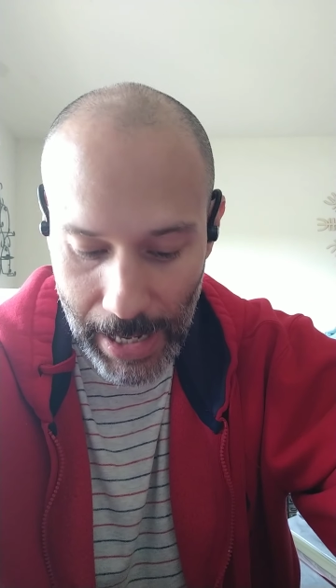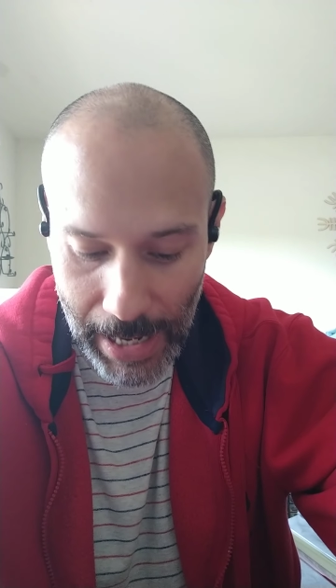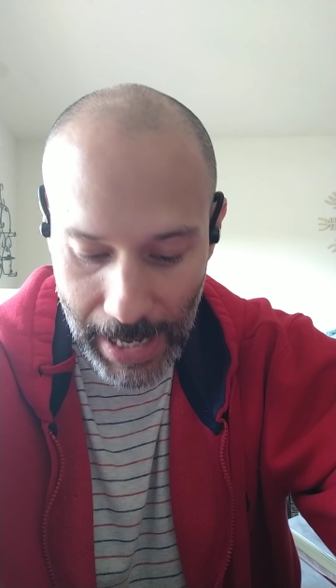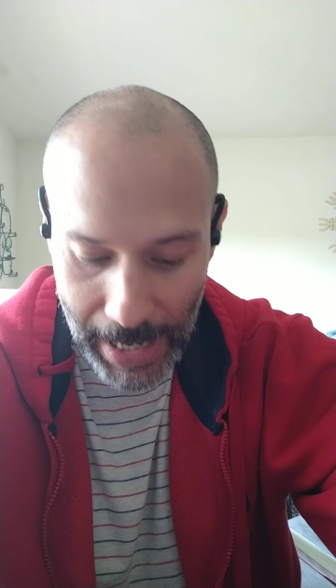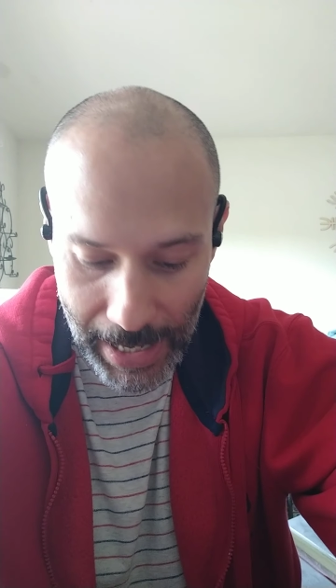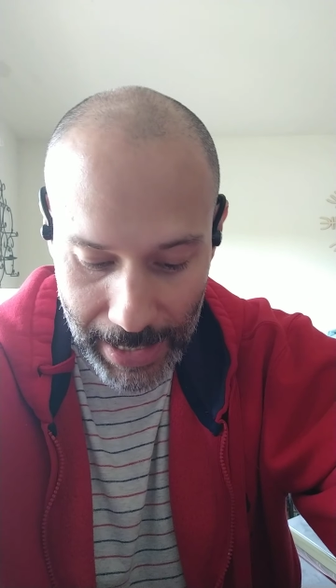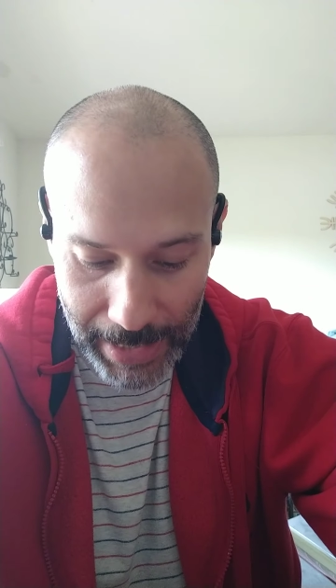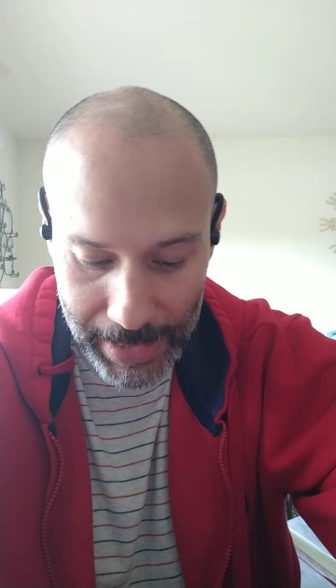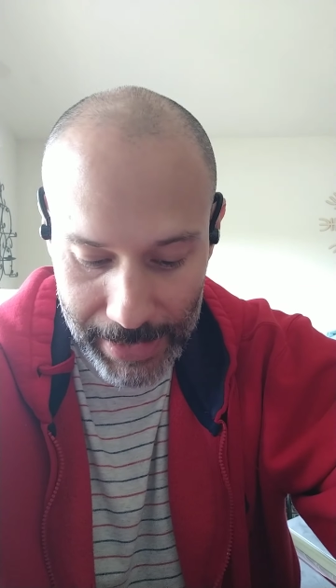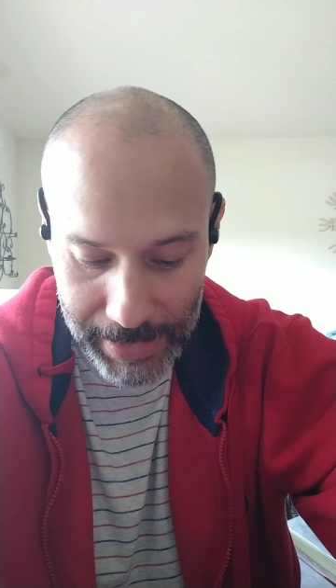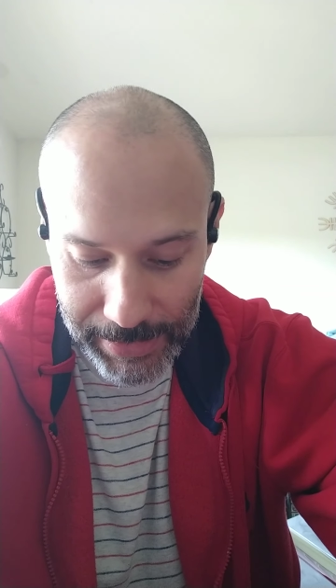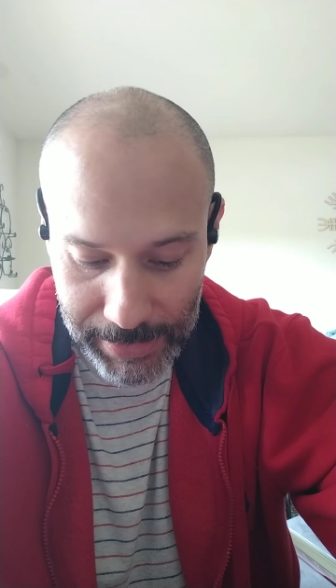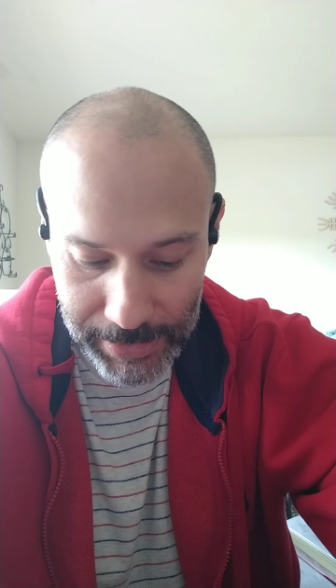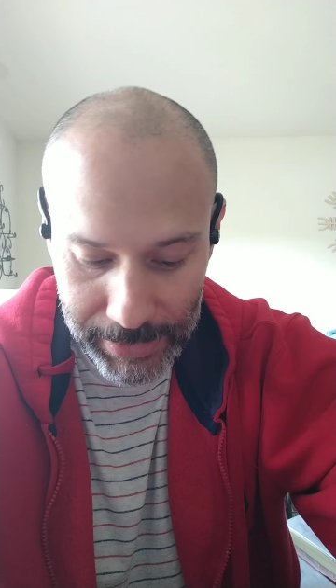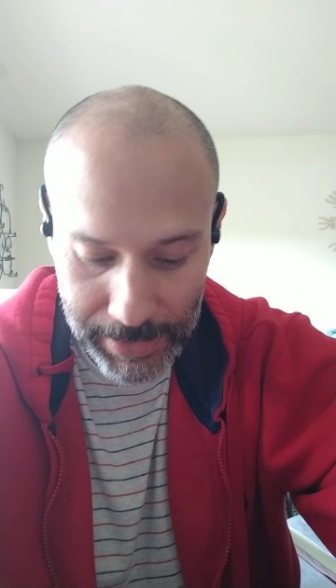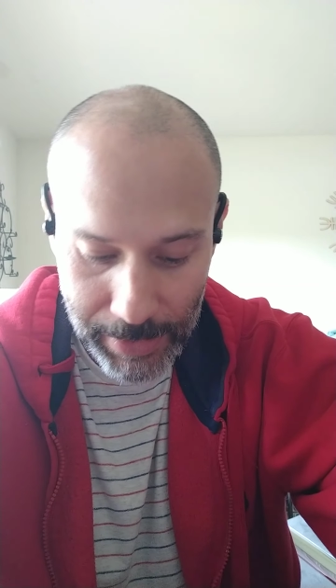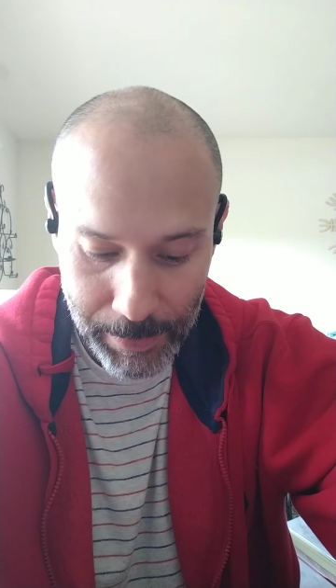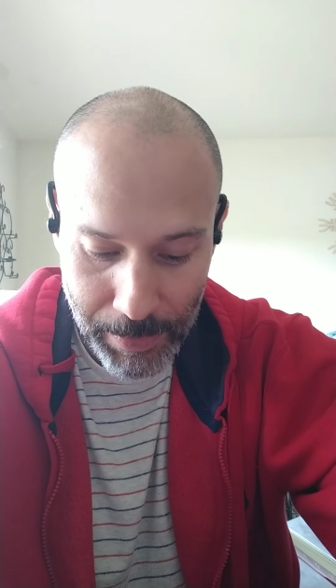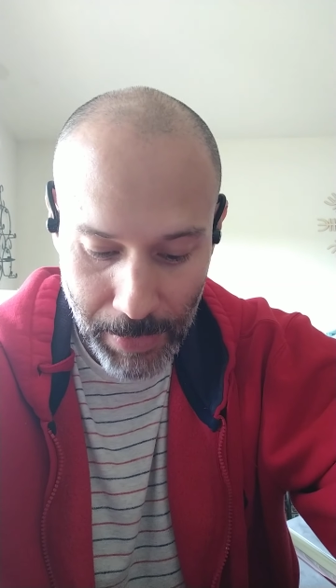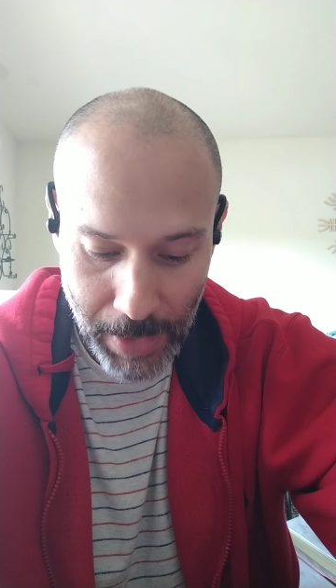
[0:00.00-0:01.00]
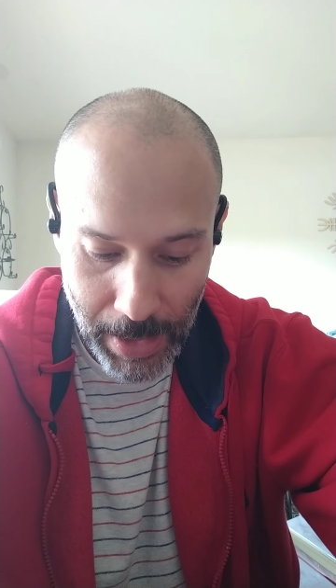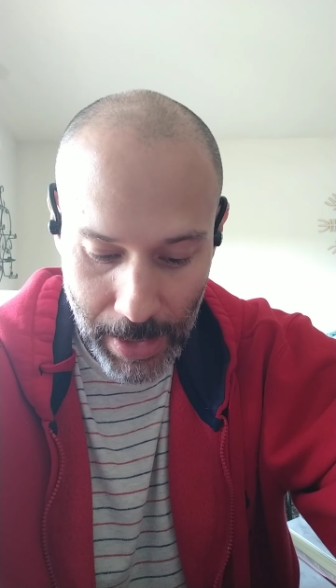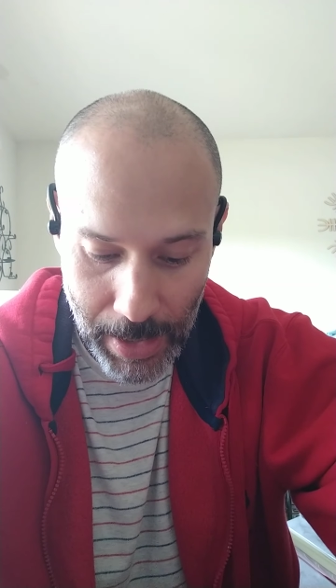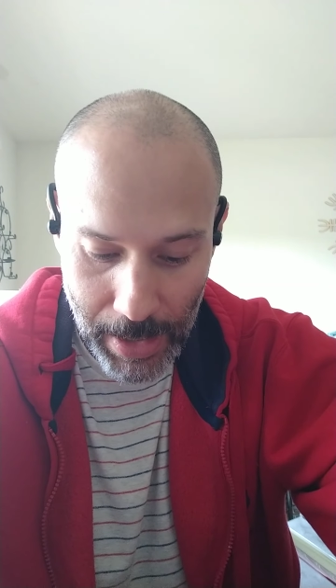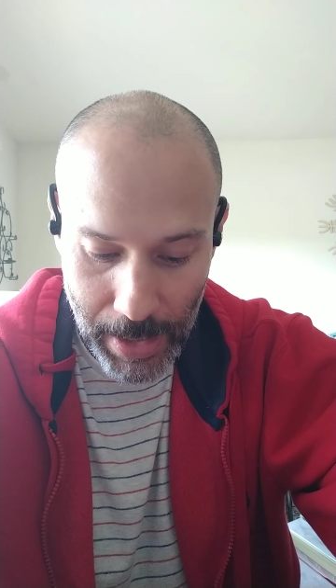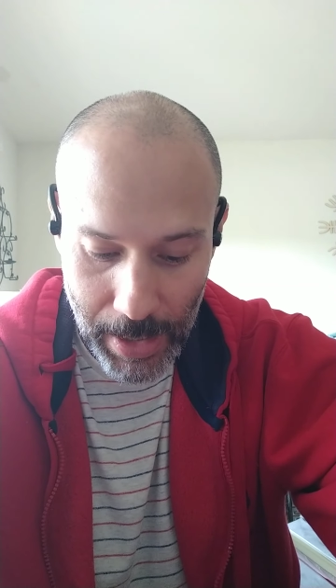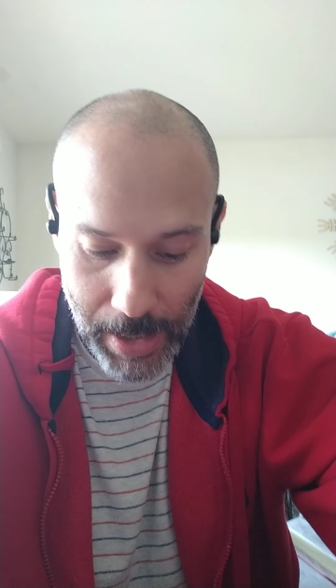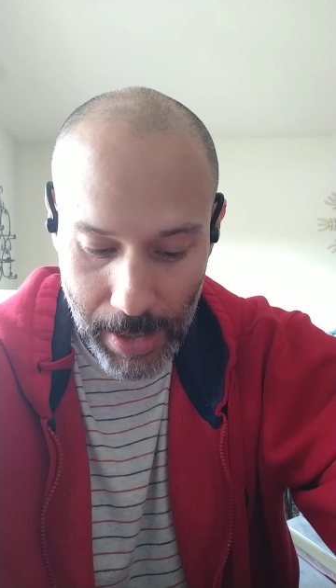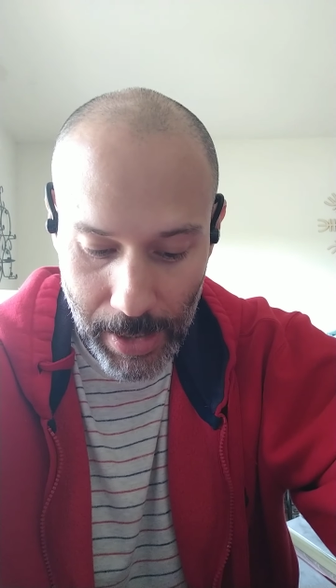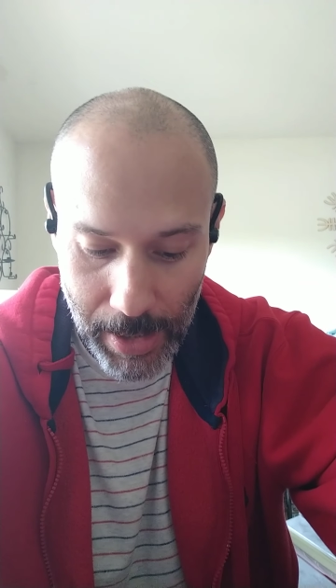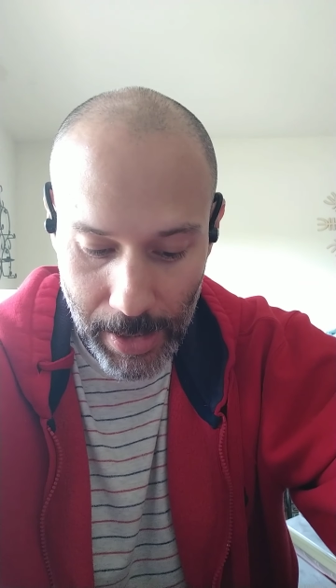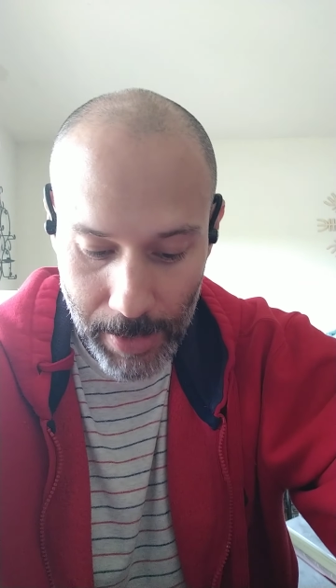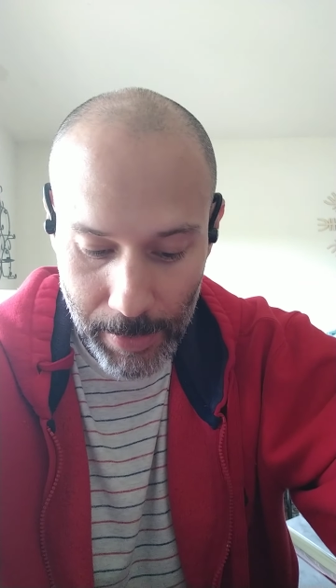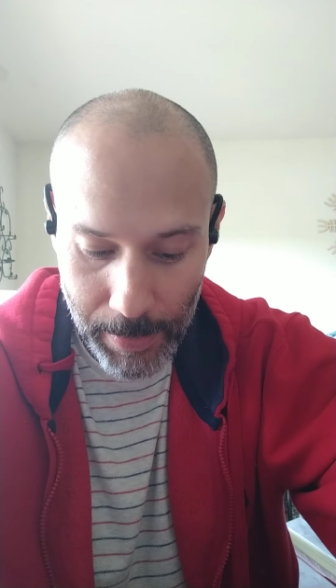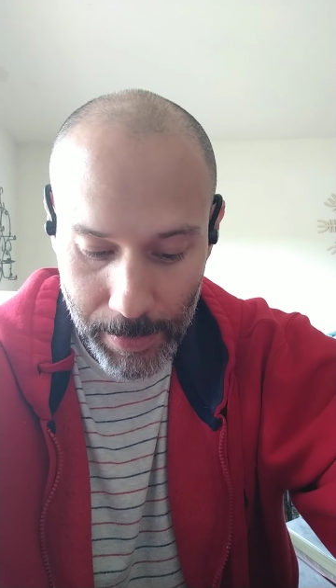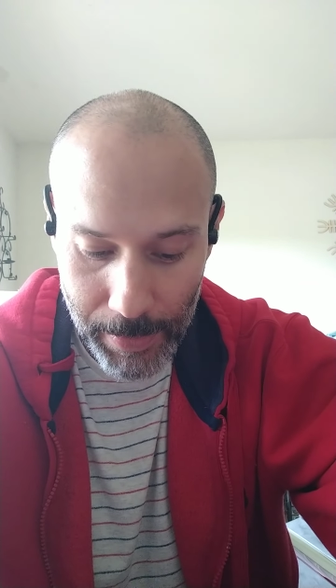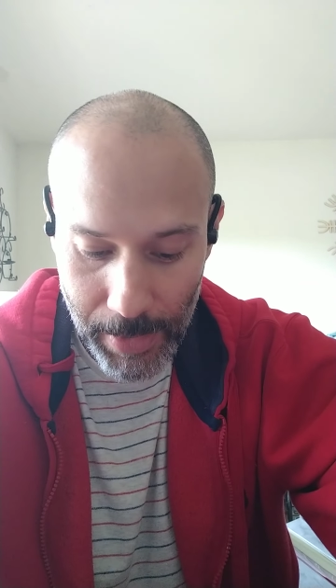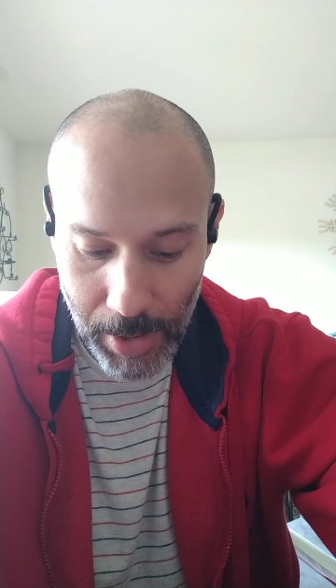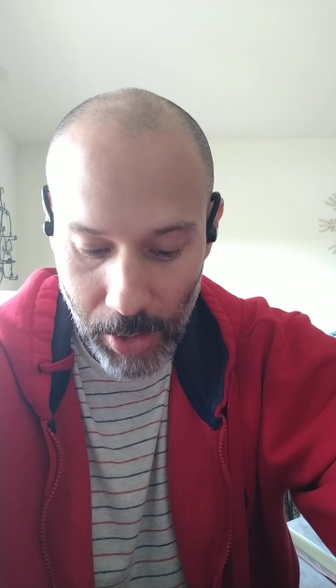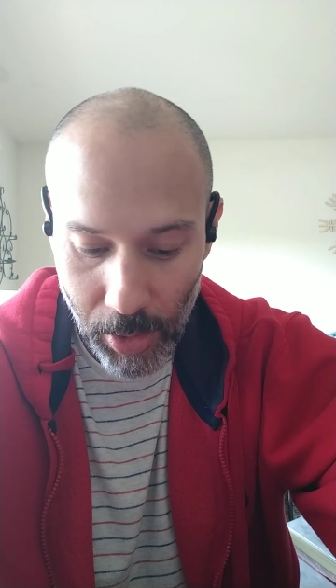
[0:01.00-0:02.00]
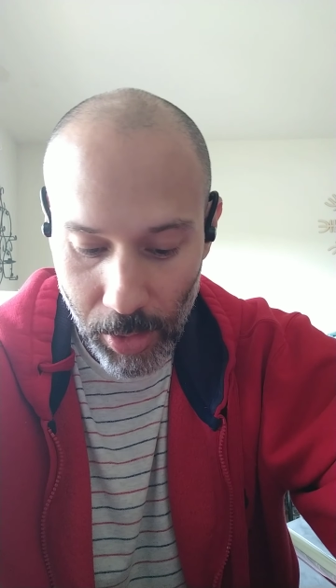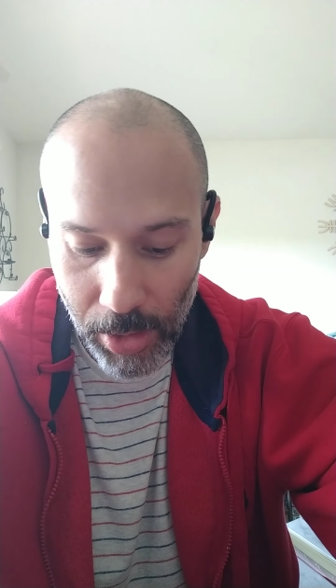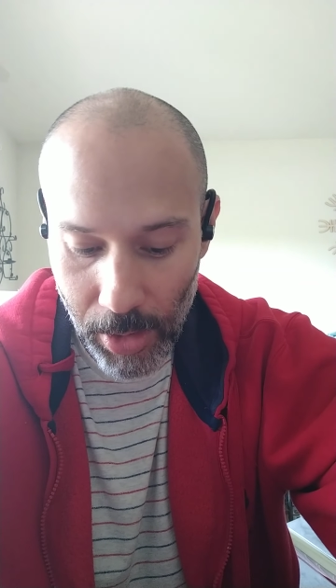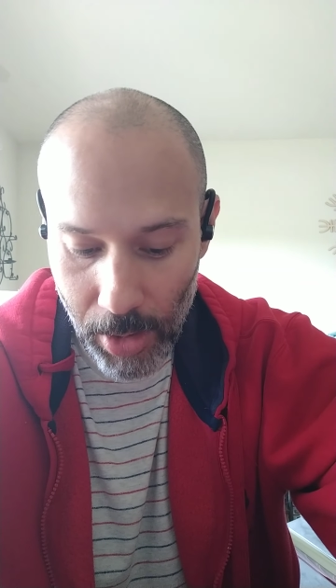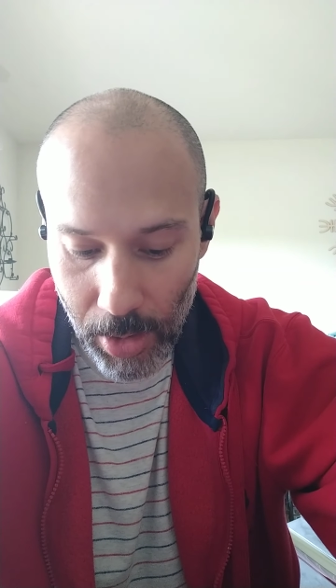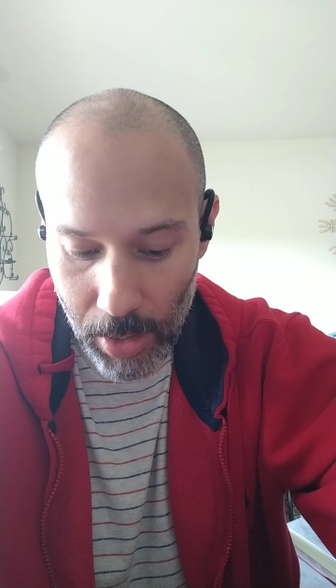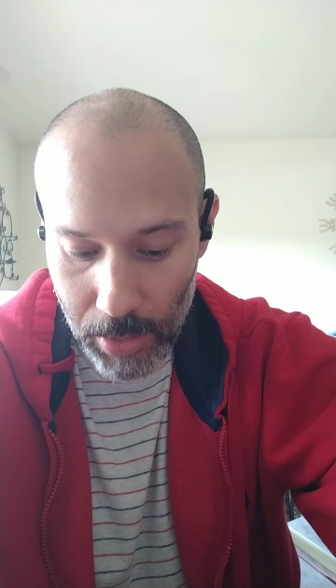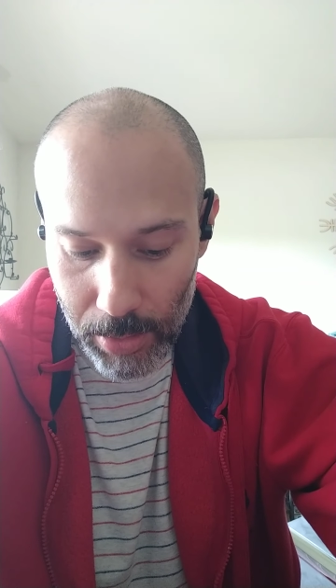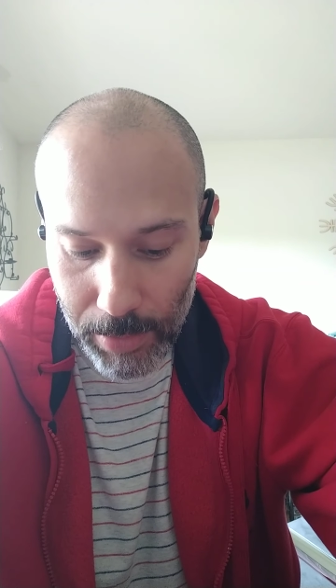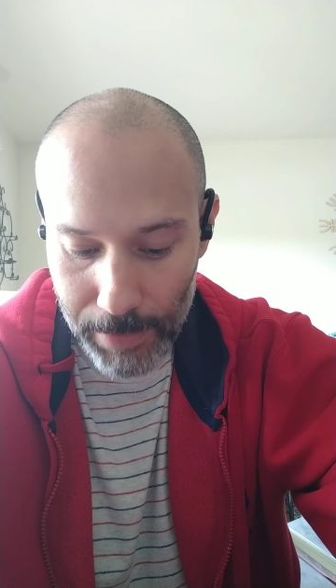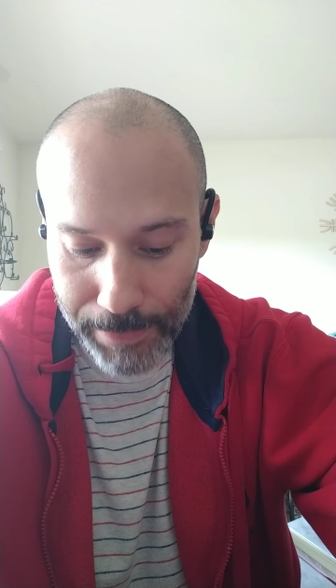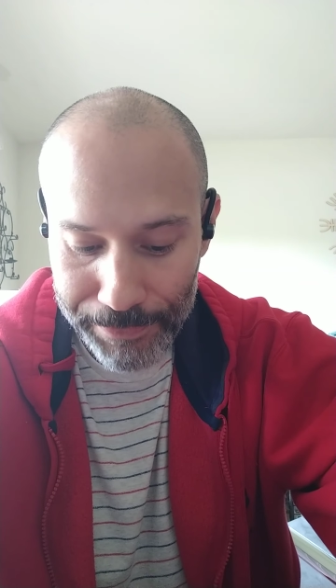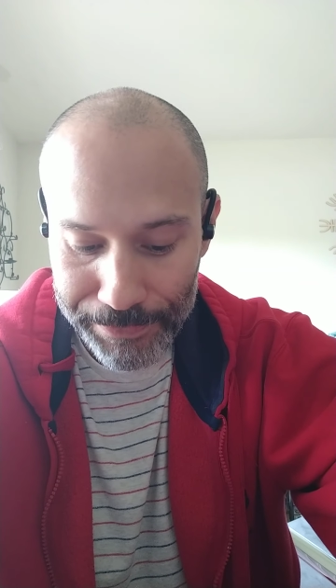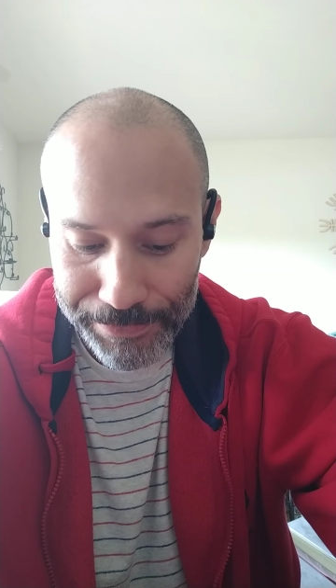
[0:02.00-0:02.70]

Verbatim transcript: highs, um, although